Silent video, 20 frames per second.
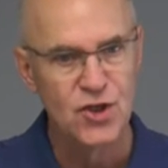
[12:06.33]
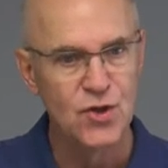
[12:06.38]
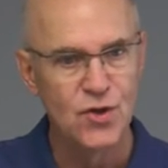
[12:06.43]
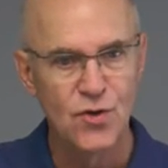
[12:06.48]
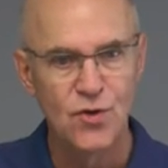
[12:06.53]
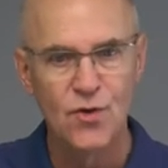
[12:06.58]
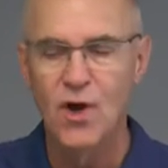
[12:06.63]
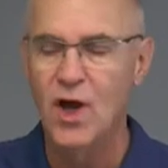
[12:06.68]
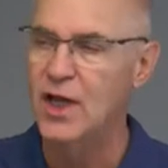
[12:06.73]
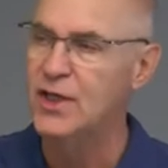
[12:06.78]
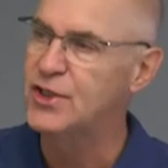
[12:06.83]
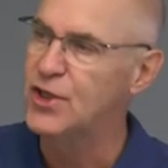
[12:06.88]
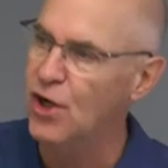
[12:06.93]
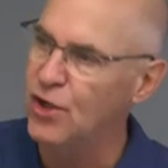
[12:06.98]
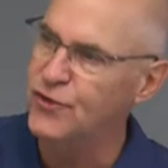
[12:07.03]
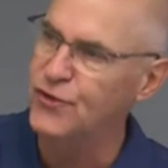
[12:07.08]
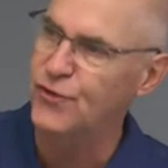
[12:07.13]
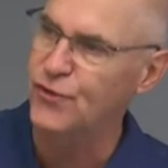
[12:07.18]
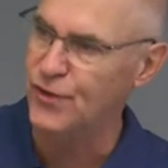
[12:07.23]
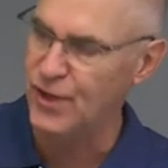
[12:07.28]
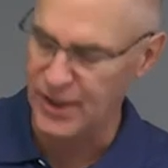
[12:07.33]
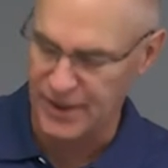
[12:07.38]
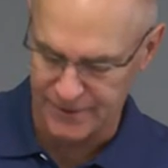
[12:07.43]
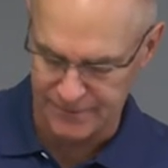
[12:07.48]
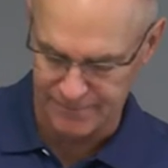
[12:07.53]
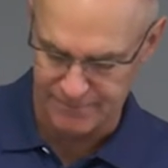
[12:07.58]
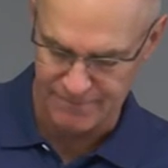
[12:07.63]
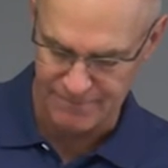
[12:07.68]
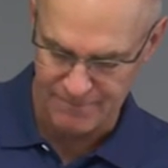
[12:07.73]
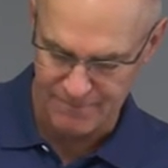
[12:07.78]
to adultery.
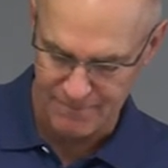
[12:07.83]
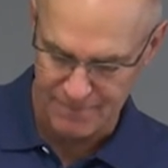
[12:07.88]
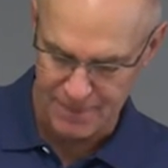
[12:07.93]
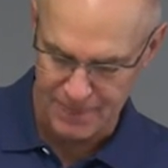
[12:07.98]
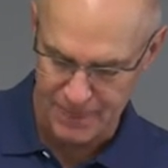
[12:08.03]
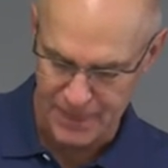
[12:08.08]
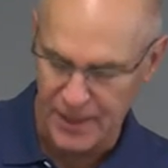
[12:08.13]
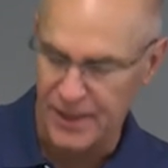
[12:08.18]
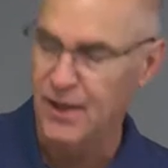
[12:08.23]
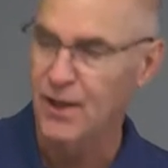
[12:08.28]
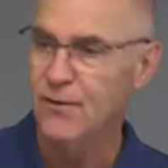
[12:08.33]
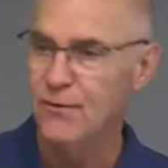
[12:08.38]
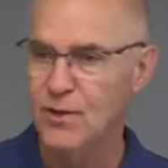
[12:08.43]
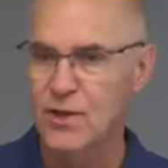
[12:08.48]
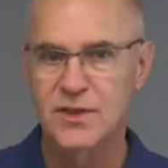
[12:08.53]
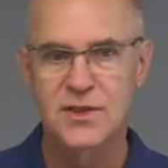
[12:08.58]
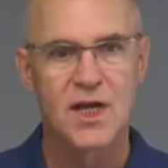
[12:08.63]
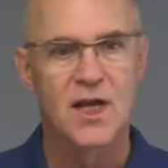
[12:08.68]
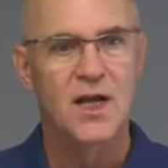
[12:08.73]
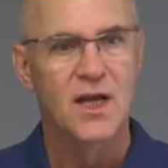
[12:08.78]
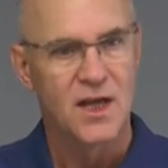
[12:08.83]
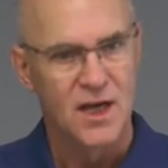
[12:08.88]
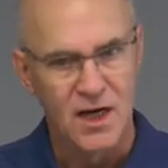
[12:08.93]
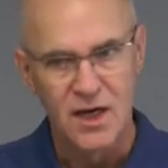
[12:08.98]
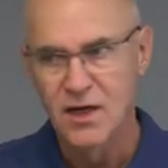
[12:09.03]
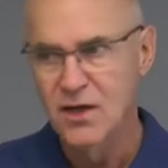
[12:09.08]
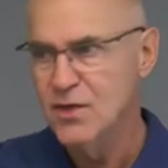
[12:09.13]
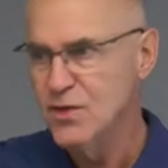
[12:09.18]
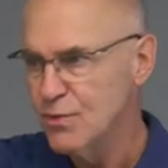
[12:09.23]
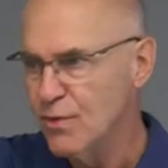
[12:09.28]
In other words,
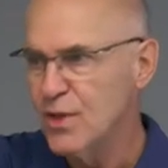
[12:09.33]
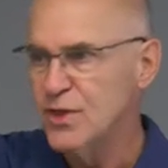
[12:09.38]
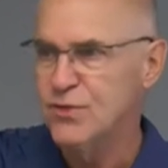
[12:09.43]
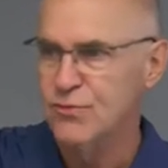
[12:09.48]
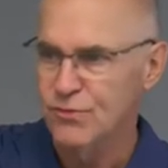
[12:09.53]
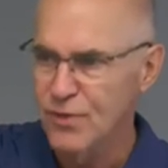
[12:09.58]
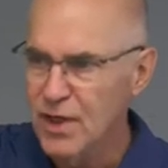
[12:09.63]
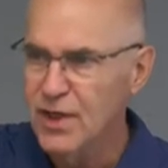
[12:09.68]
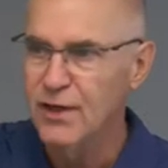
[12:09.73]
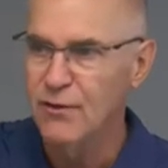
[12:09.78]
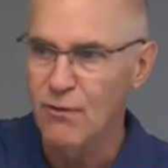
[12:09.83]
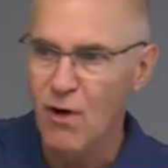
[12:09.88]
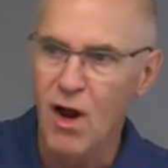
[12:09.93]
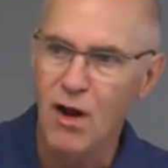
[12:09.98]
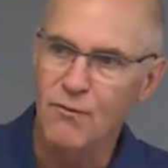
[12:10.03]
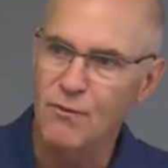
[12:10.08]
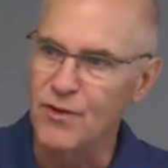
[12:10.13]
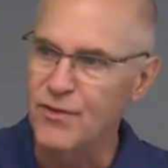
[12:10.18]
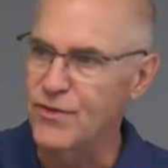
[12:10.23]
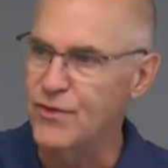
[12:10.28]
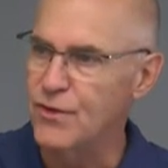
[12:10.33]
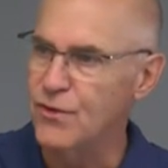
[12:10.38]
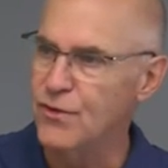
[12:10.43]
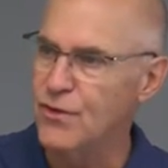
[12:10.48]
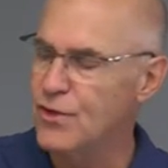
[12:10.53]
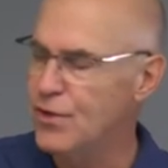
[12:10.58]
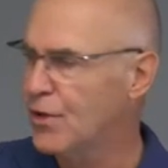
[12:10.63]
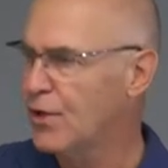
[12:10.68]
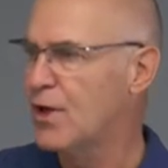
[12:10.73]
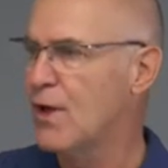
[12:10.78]
here's what's really wrong with you.
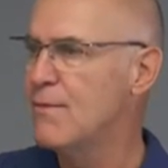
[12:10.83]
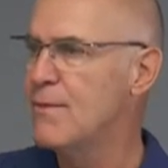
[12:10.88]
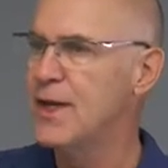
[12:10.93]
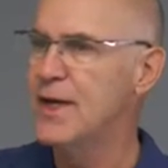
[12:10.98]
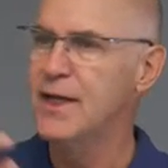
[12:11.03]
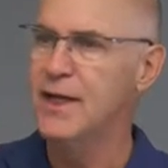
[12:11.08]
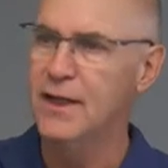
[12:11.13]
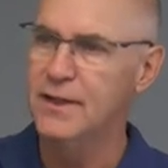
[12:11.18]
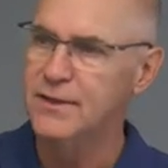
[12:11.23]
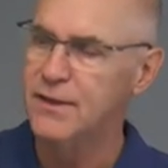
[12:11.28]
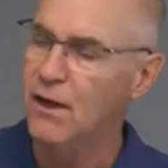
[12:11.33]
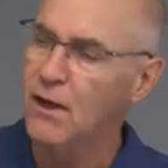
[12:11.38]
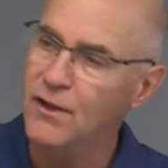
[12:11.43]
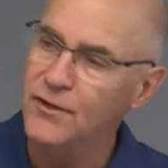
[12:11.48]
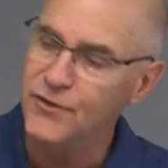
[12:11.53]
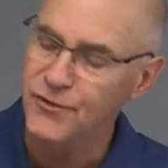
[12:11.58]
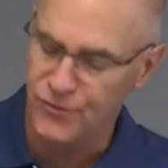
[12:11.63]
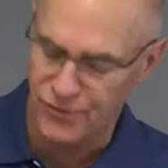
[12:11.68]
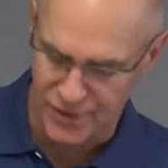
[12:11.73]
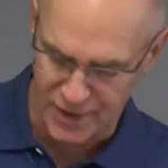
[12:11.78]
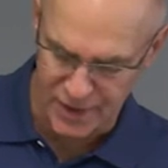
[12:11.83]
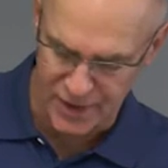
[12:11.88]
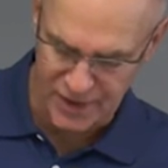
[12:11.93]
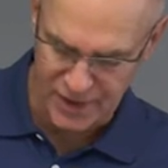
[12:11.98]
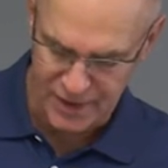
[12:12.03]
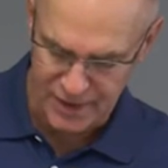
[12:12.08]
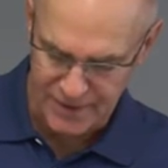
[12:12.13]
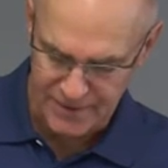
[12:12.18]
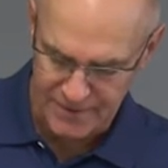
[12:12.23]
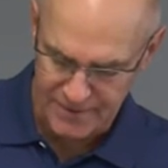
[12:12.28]
You're committing adultery,
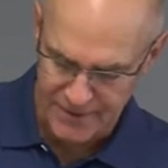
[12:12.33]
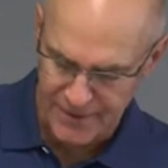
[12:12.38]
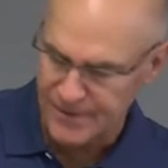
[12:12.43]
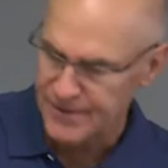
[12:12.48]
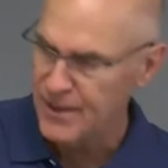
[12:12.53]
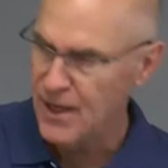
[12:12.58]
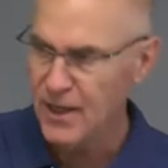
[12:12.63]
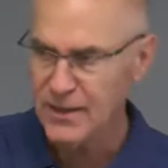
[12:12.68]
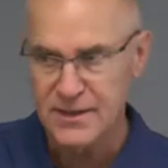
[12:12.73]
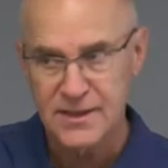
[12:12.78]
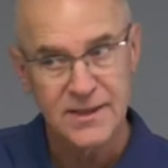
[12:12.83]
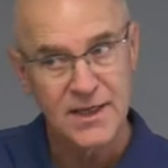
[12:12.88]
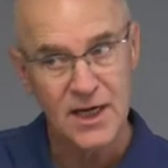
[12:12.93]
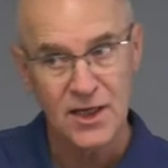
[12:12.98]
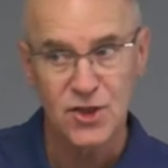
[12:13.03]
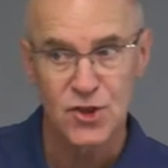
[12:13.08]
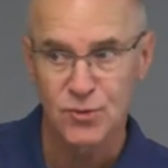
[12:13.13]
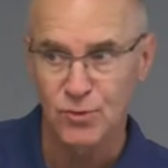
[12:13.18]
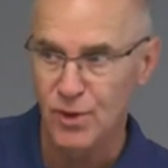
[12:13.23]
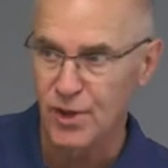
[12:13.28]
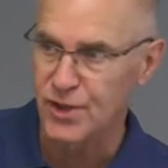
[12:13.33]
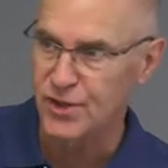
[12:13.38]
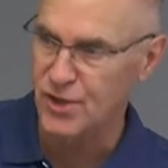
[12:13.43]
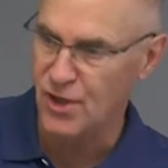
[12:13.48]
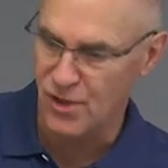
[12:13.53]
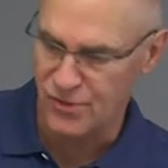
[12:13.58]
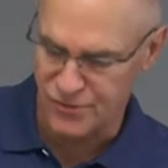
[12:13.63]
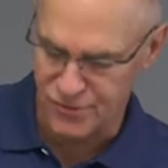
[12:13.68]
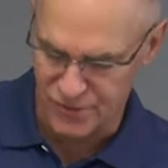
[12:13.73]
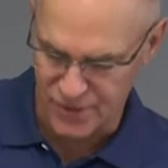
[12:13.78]
not sexual
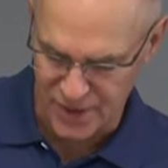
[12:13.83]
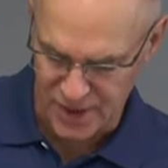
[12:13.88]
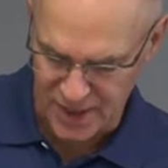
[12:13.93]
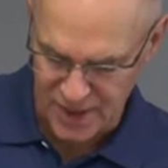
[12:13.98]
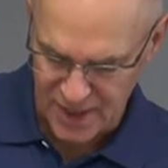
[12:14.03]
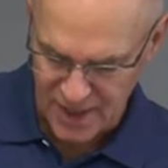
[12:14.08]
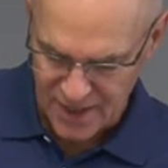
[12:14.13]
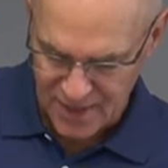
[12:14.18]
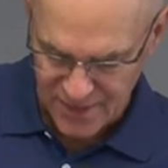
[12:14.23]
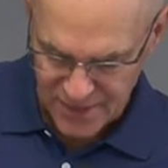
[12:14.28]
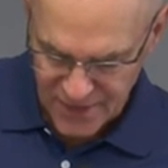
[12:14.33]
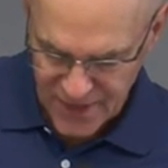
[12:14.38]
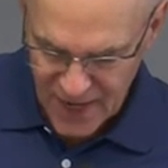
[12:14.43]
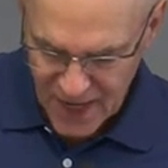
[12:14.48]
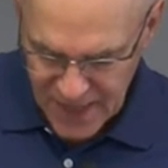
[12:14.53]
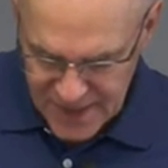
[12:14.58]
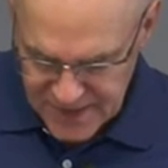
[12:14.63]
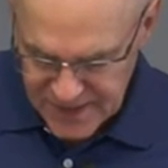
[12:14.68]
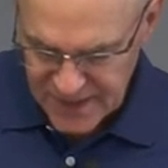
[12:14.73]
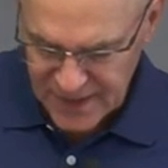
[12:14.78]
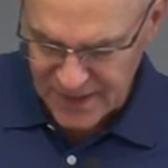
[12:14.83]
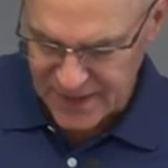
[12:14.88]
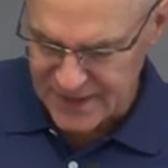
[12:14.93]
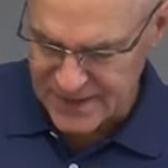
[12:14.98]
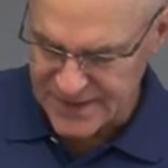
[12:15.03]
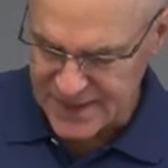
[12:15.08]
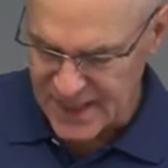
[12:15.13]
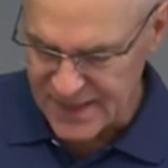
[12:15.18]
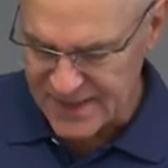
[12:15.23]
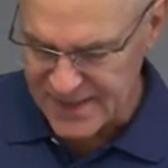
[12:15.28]
adultery. The idea
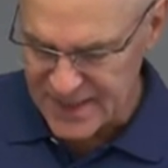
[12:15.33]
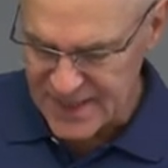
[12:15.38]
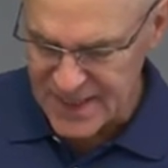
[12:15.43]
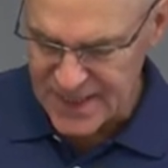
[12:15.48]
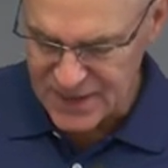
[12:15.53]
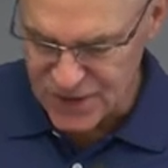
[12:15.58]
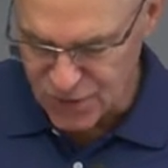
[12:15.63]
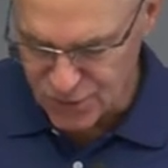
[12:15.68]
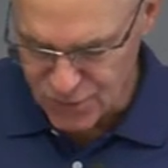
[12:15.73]
is that these